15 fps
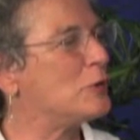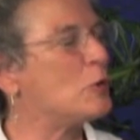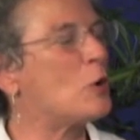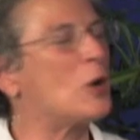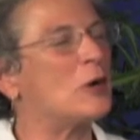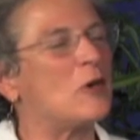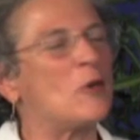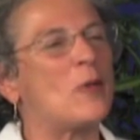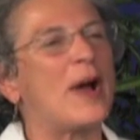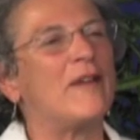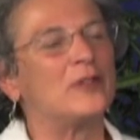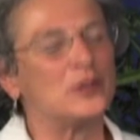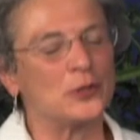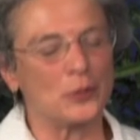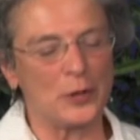your
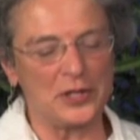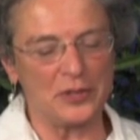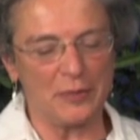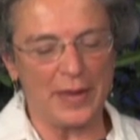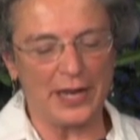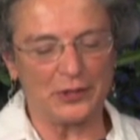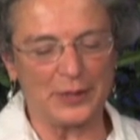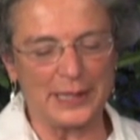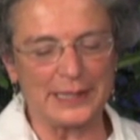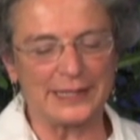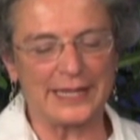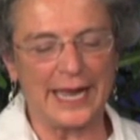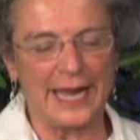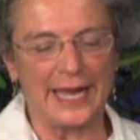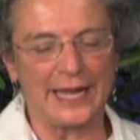arrival story to
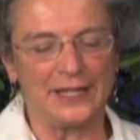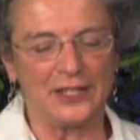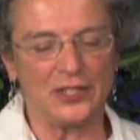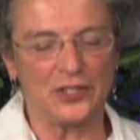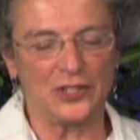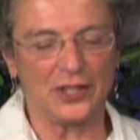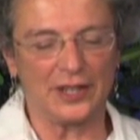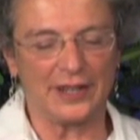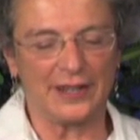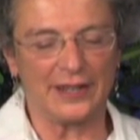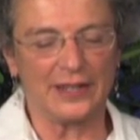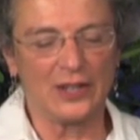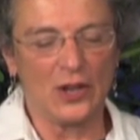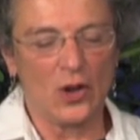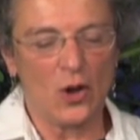Matrix, and uh,